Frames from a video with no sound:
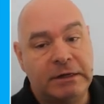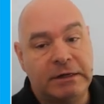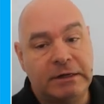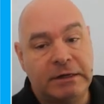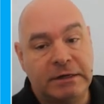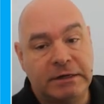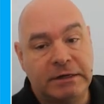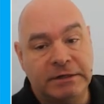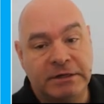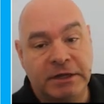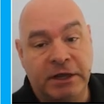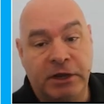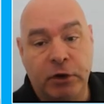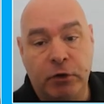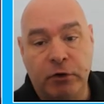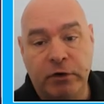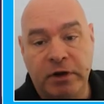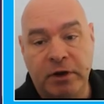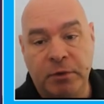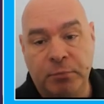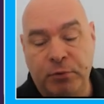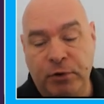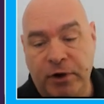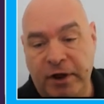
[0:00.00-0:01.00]

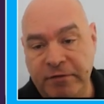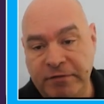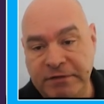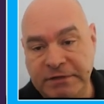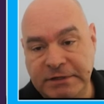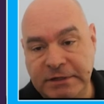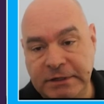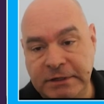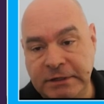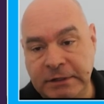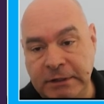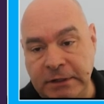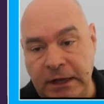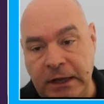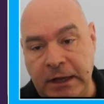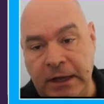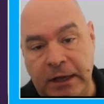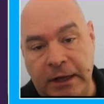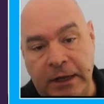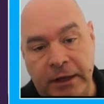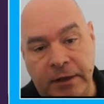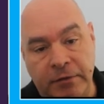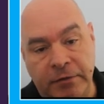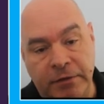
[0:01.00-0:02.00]
Security and privacy,
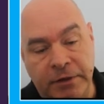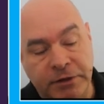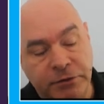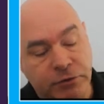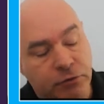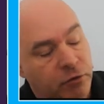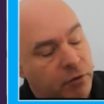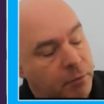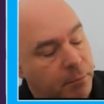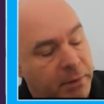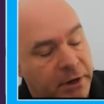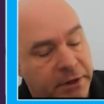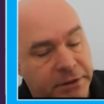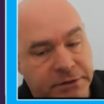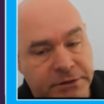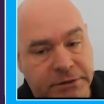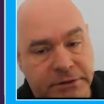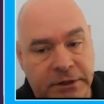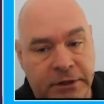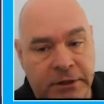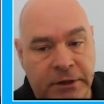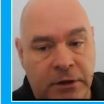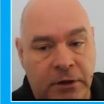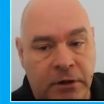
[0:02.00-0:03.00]
these are a
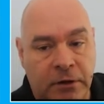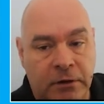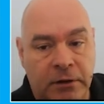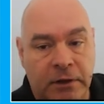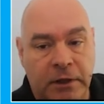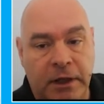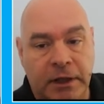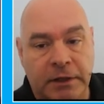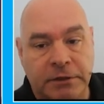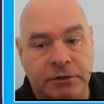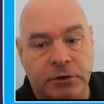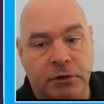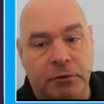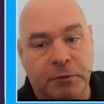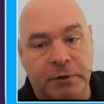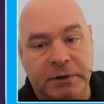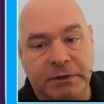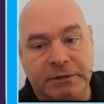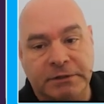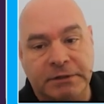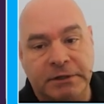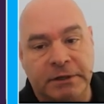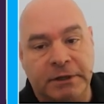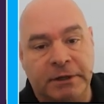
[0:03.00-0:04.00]
must, as
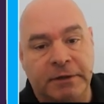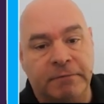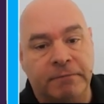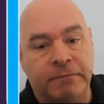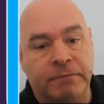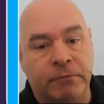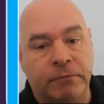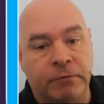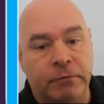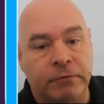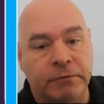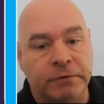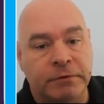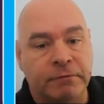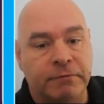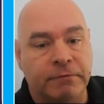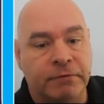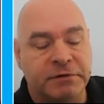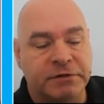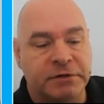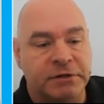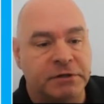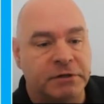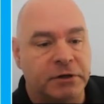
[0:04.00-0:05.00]
always, for
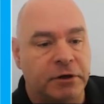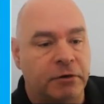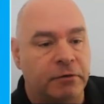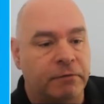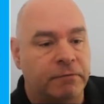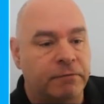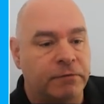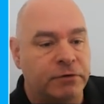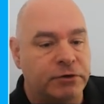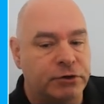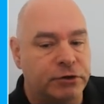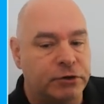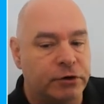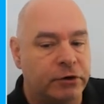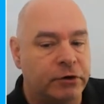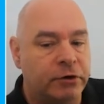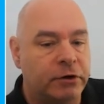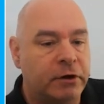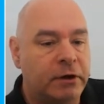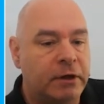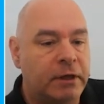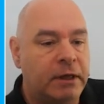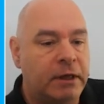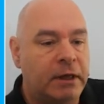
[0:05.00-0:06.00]
Cisco, for
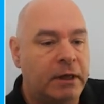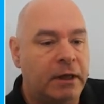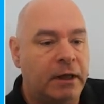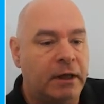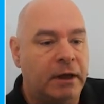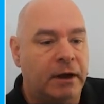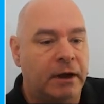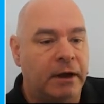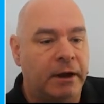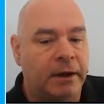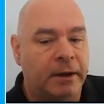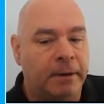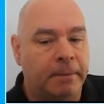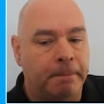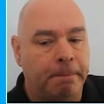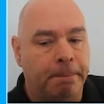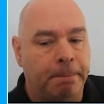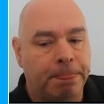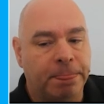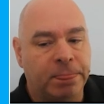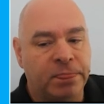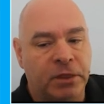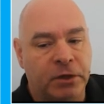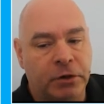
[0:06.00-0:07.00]
sure.
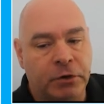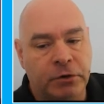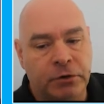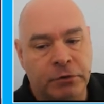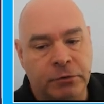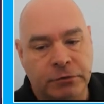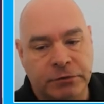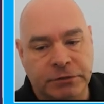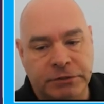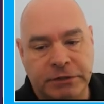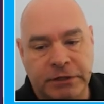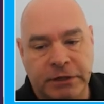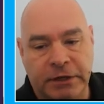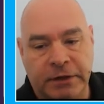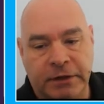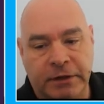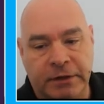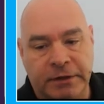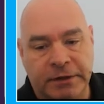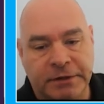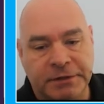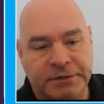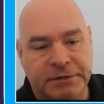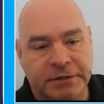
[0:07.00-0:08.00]
The good news
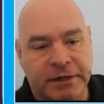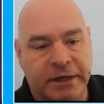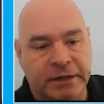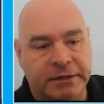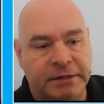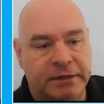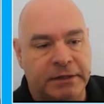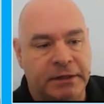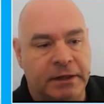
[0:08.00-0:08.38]
is that